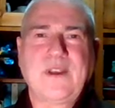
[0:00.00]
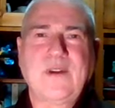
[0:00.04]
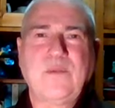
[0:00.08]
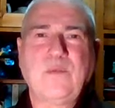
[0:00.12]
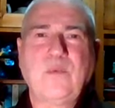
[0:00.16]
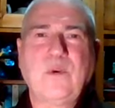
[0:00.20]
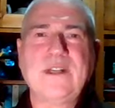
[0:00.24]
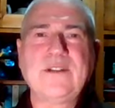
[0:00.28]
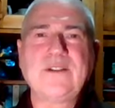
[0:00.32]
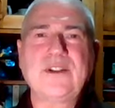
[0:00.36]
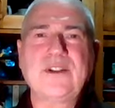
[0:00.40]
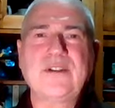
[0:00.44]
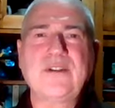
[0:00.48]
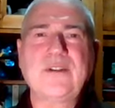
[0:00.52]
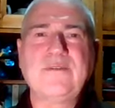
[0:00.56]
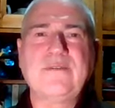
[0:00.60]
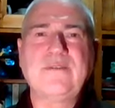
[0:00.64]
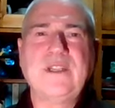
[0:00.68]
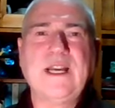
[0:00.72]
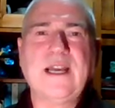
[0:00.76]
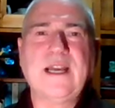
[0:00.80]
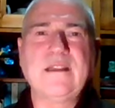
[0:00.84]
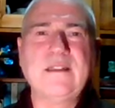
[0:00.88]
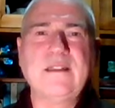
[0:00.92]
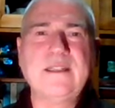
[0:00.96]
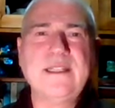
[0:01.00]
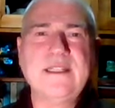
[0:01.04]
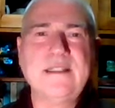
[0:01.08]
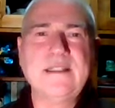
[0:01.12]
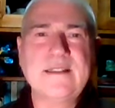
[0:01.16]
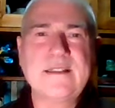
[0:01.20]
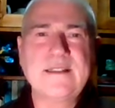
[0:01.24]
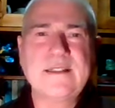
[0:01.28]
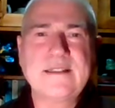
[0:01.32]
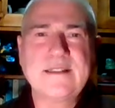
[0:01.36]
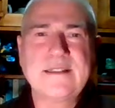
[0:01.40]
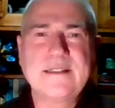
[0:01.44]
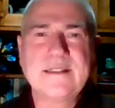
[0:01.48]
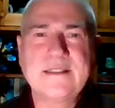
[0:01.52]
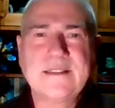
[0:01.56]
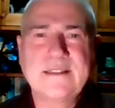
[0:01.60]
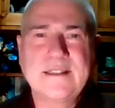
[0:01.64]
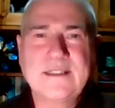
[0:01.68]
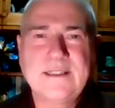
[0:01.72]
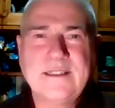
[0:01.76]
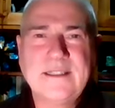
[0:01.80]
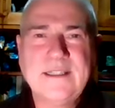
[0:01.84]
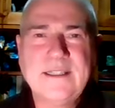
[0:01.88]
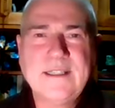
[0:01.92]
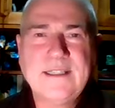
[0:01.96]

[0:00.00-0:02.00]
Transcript: And once you've done this,